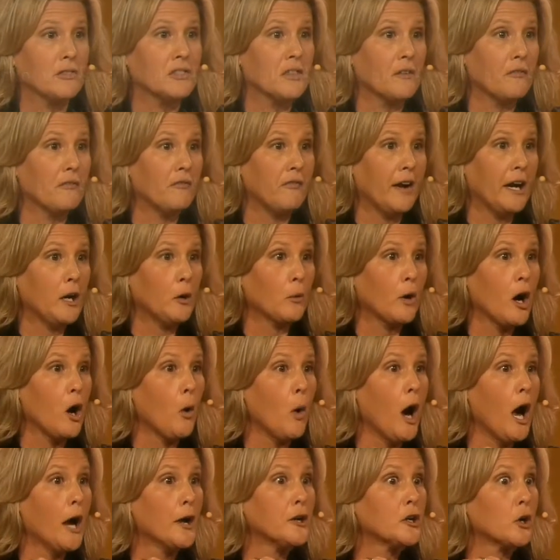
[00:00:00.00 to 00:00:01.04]
Pharaoh
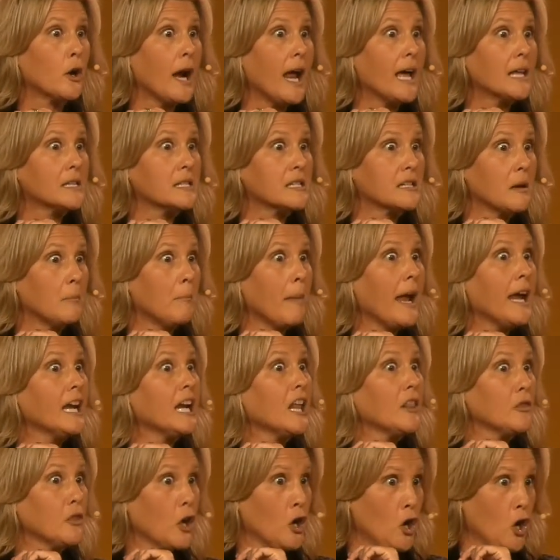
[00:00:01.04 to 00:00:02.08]

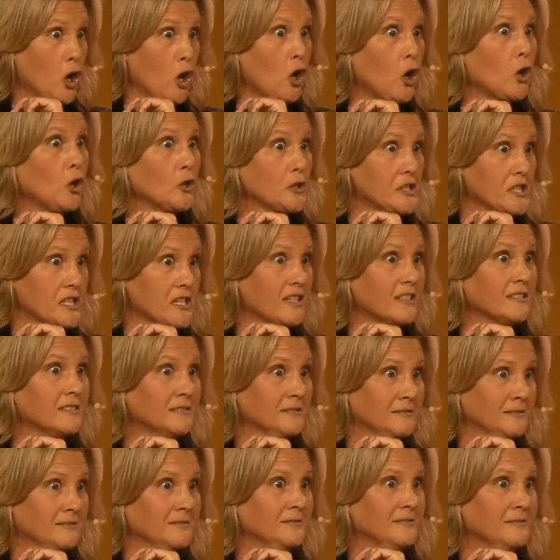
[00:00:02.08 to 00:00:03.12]
underestimated the girls?
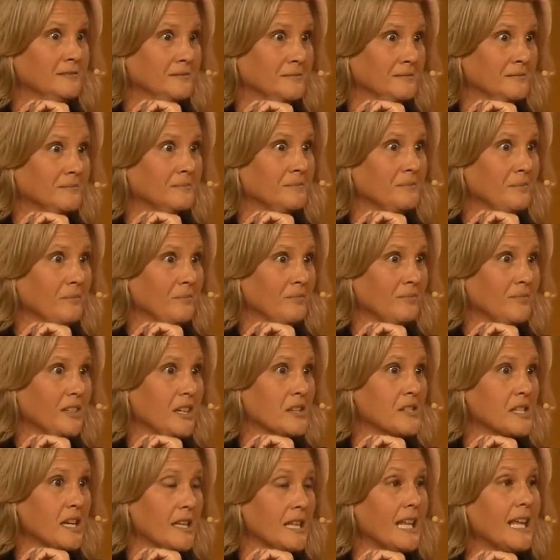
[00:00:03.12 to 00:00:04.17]

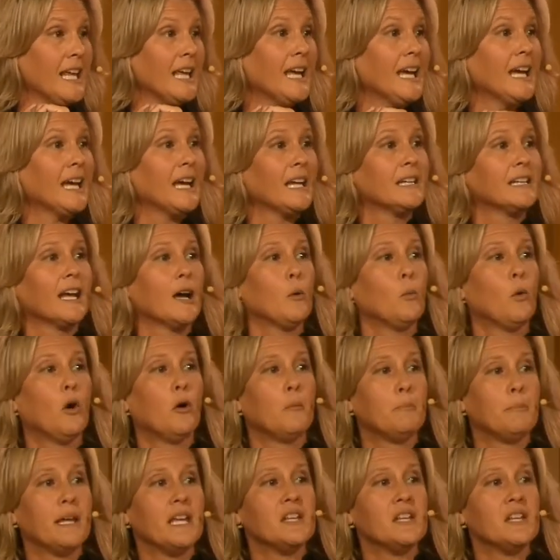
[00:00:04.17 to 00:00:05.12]
Because in the end, it will be